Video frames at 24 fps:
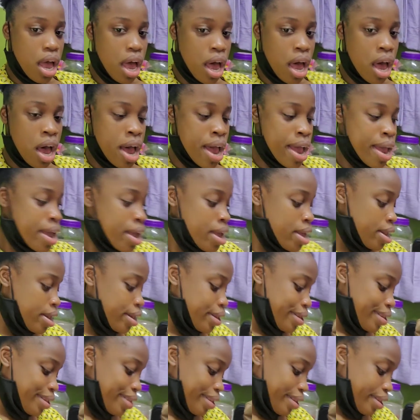I
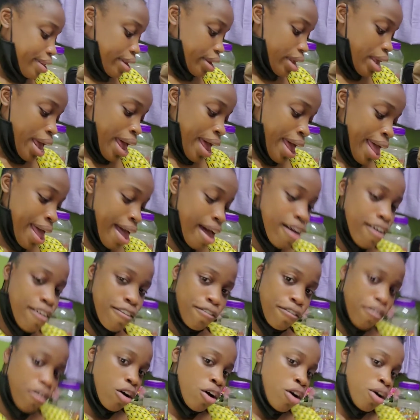
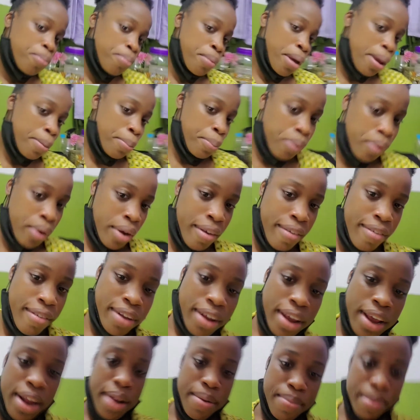have on my brace
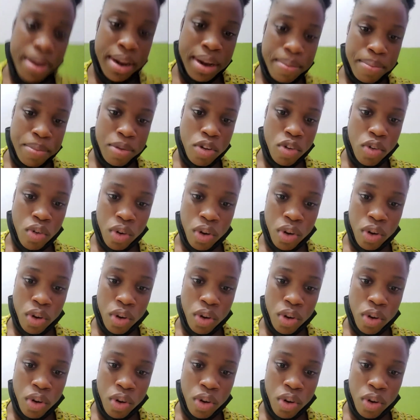to help me. Let me show you.